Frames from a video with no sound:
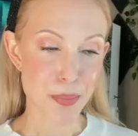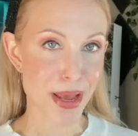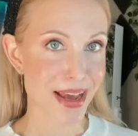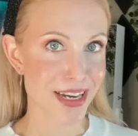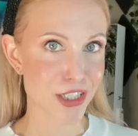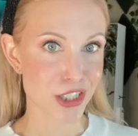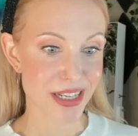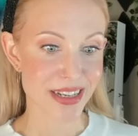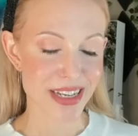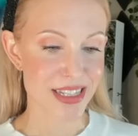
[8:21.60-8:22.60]

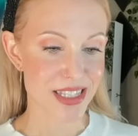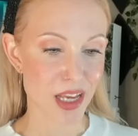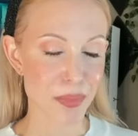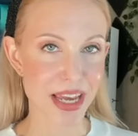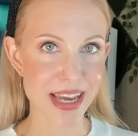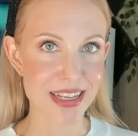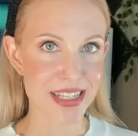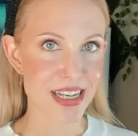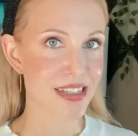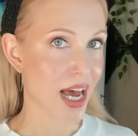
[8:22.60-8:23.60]
packaging in some cases.